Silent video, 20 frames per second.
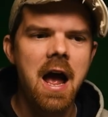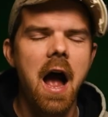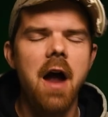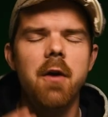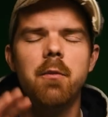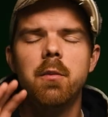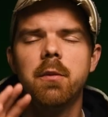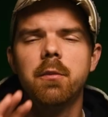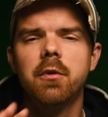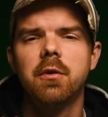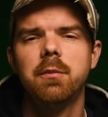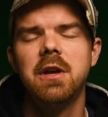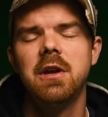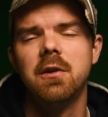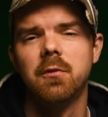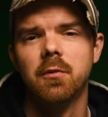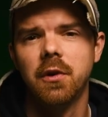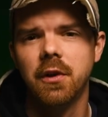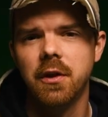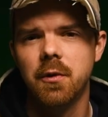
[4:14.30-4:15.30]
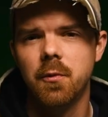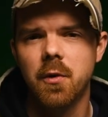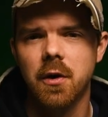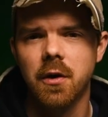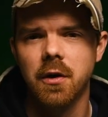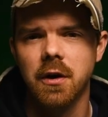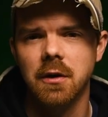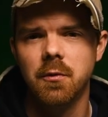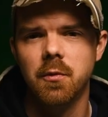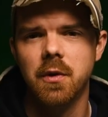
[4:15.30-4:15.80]
I remember being really
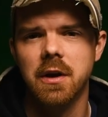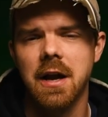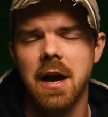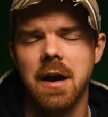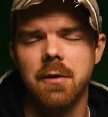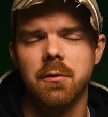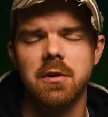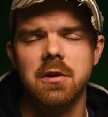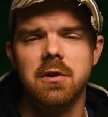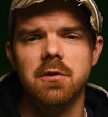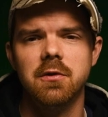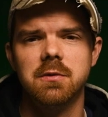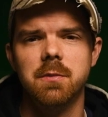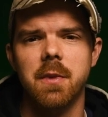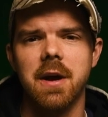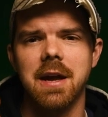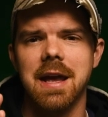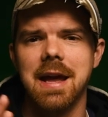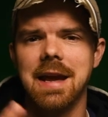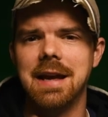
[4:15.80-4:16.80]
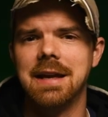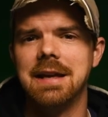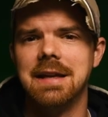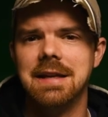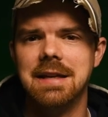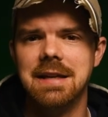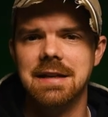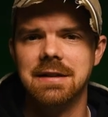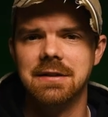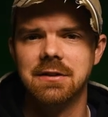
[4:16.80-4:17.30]
worried when I would use my
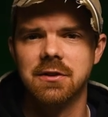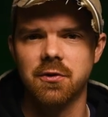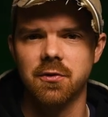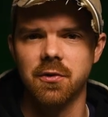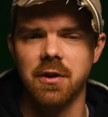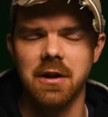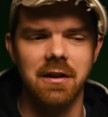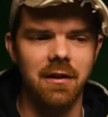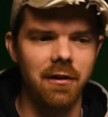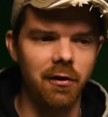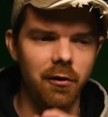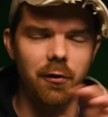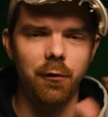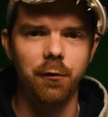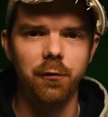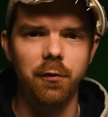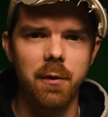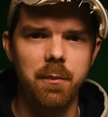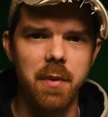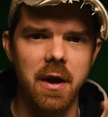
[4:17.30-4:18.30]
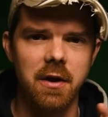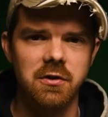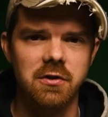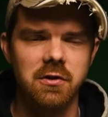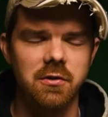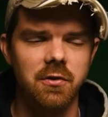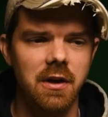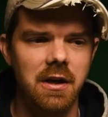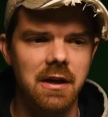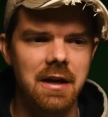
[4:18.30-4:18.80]
80D screen, the little flip out
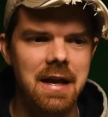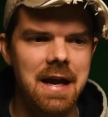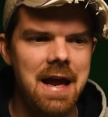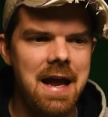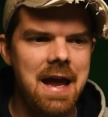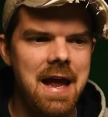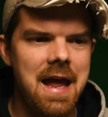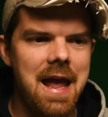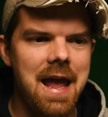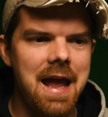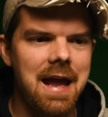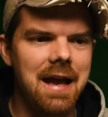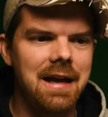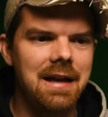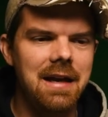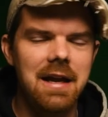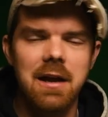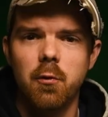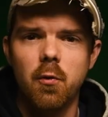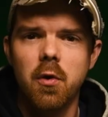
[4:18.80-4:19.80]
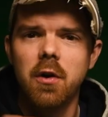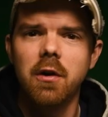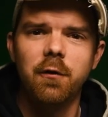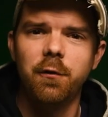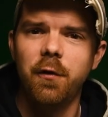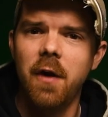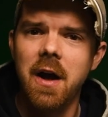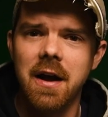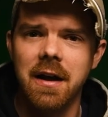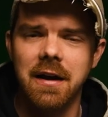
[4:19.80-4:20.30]
screen and it worked
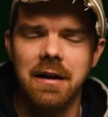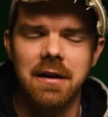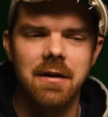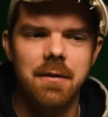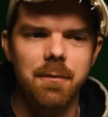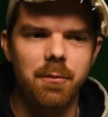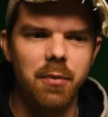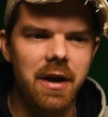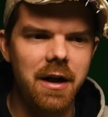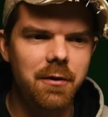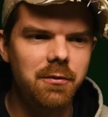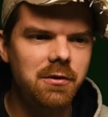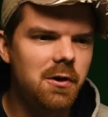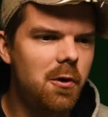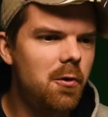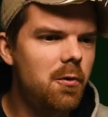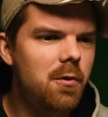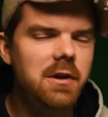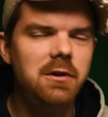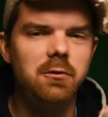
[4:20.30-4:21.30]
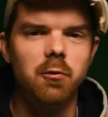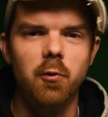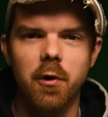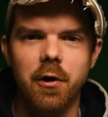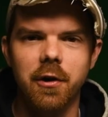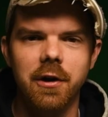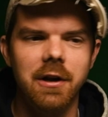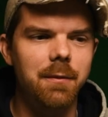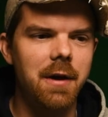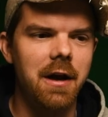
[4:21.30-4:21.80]
fine, but I was always
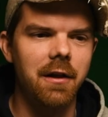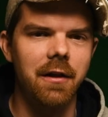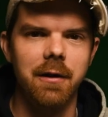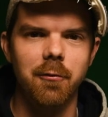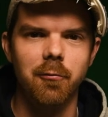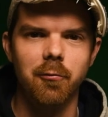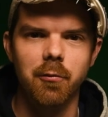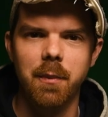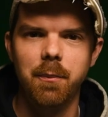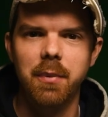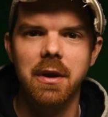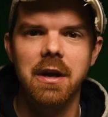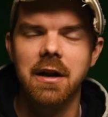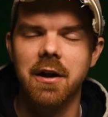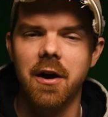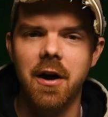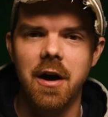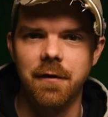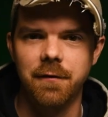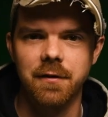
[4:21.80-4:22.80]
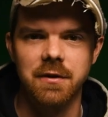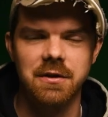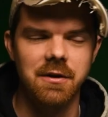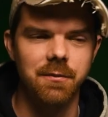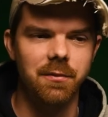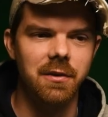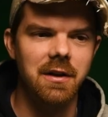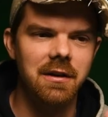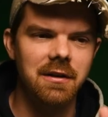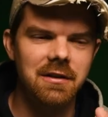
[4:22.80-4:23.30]
worried about like ripping it off or
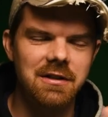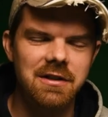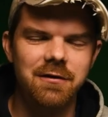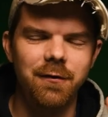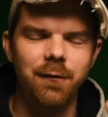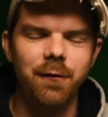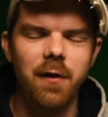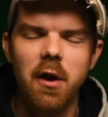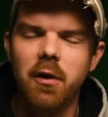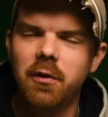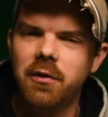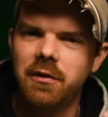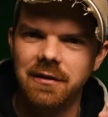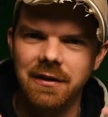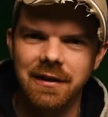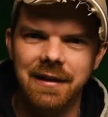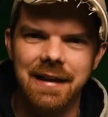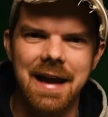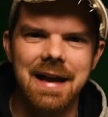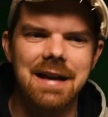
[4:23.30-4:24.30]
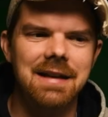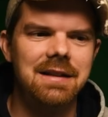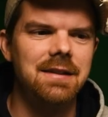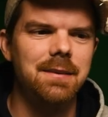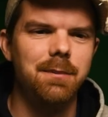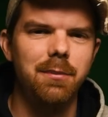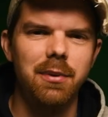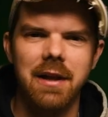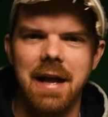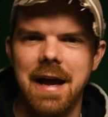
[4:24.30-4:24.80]
something. It just felt
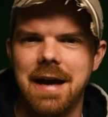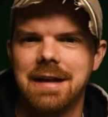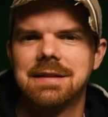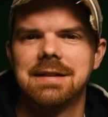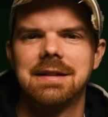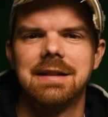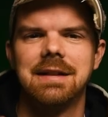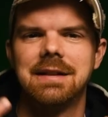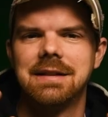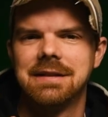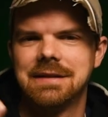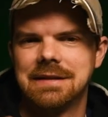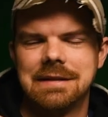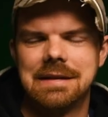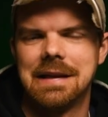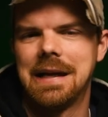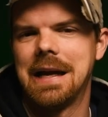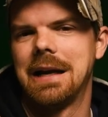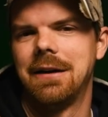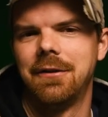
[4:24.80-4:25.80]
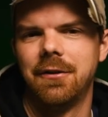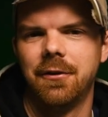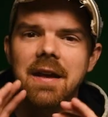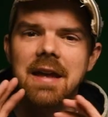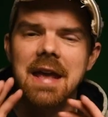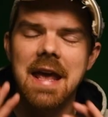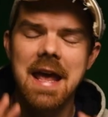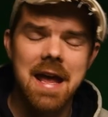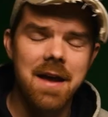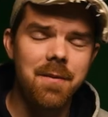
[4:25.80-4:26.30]
light plastic. I don't know. The
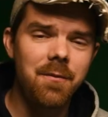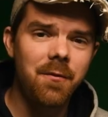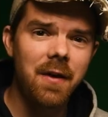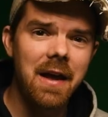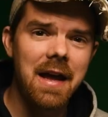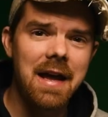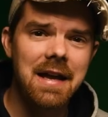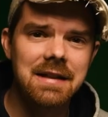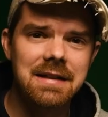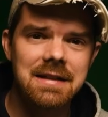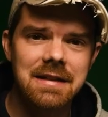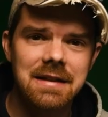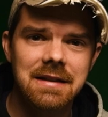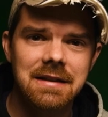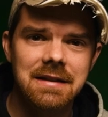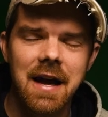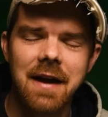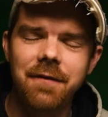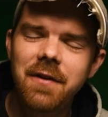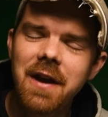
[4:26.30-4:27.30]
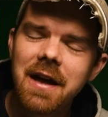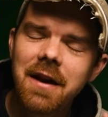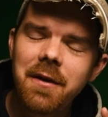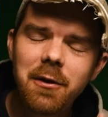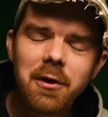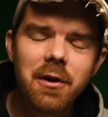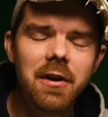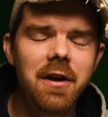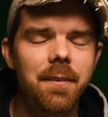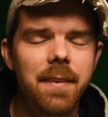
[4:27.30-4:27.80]
Camvat, I've got to
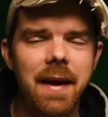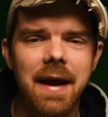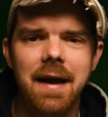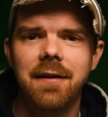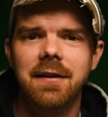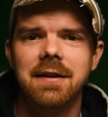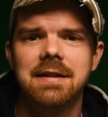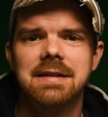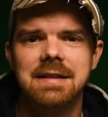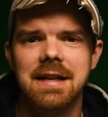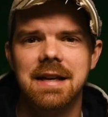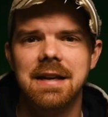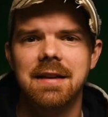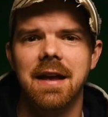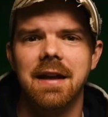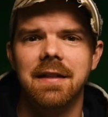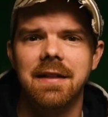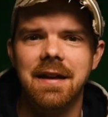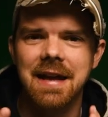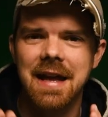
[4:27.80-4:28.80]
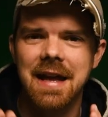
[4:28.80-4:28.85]
look up how to say that. The